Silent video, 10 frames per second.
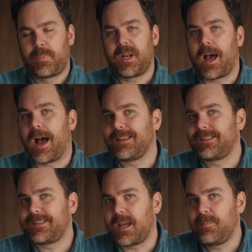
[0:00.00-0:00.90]
But I
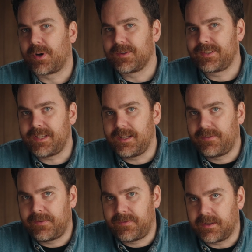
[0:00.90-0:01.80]
say
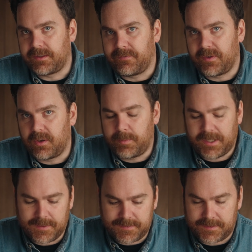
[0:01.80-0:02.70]
perceived field of view
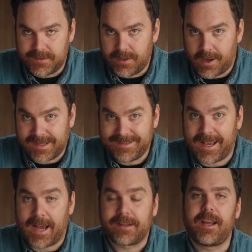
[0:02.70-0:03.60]
because it's not
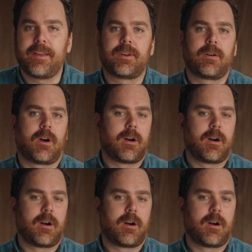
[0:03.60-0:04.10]
exact and there